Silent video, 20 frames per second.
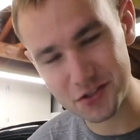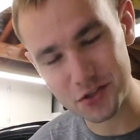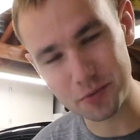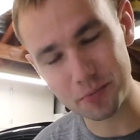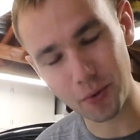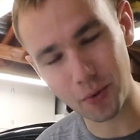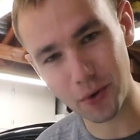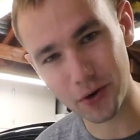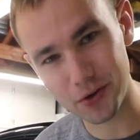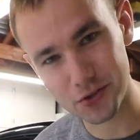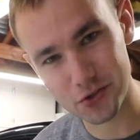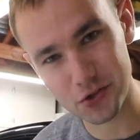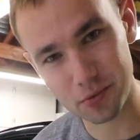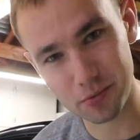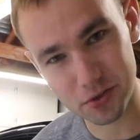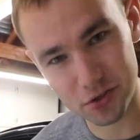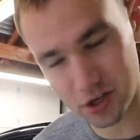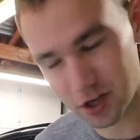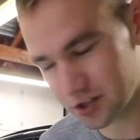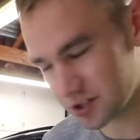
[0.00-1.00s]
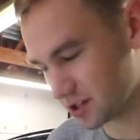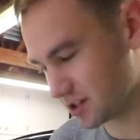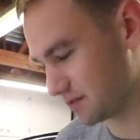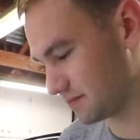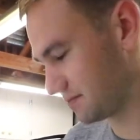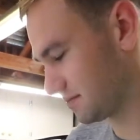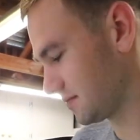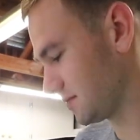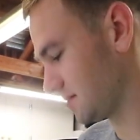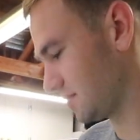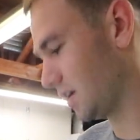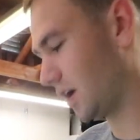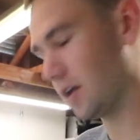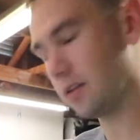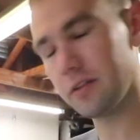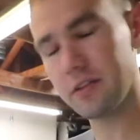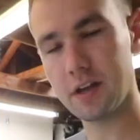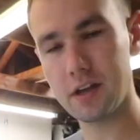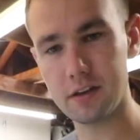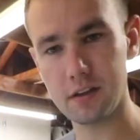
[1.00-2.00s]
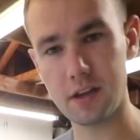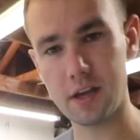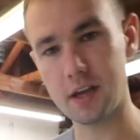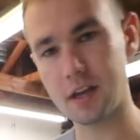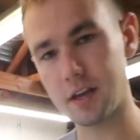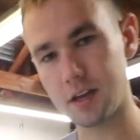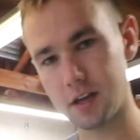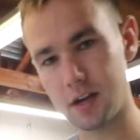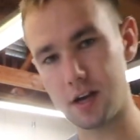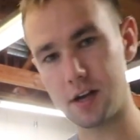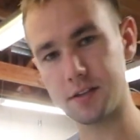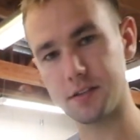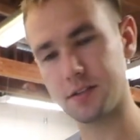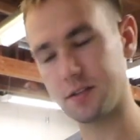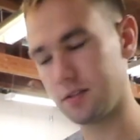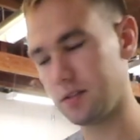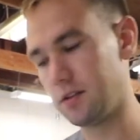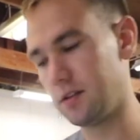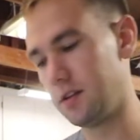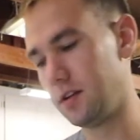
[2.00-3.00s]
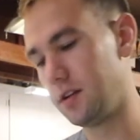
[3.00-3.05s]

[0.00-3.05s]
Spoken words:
to port your supercharger other than like it costs